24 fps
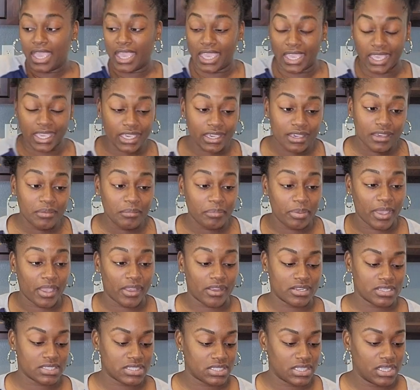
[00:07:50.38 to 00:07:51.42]
in
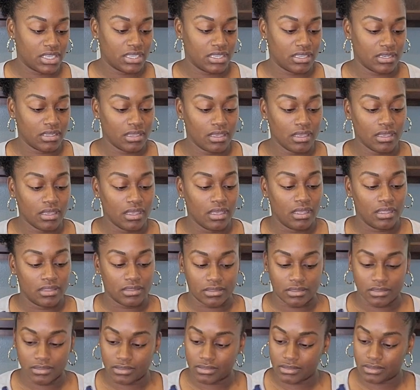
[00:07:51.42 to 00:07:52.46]
comparison,
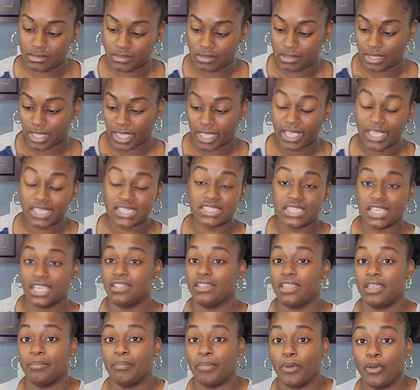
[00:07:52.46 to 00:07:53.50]
like I said,
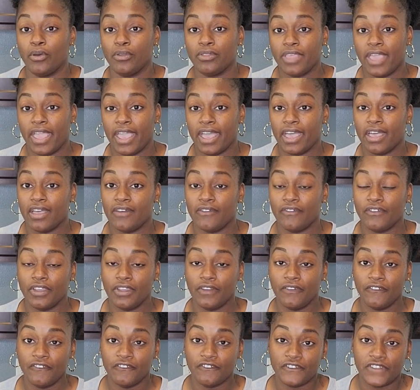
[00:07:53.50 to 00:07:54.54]
they both have
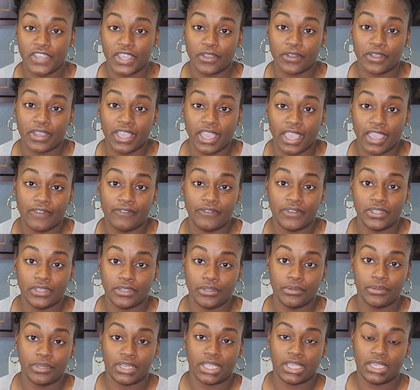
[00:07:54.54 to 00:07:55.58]
very heavy
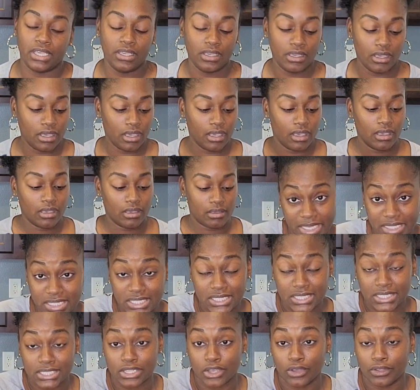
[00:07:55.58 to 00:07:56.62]
duty
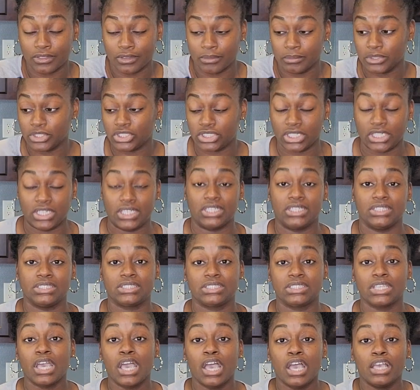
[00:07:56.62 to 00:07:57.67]
bases on the machines.
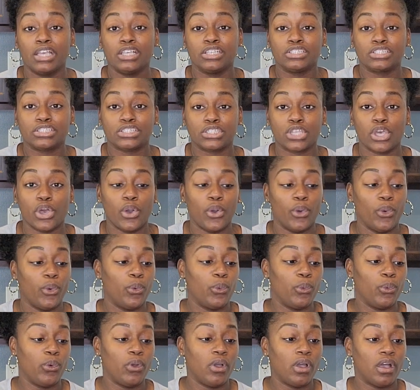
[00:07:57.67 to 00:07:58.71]

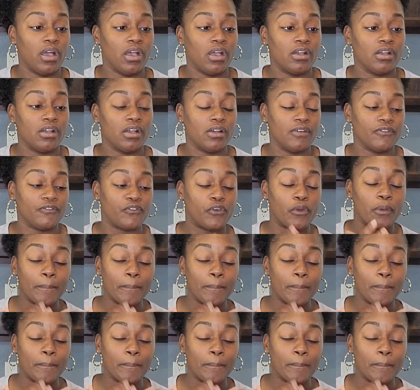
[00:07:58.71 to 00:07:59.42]
So, for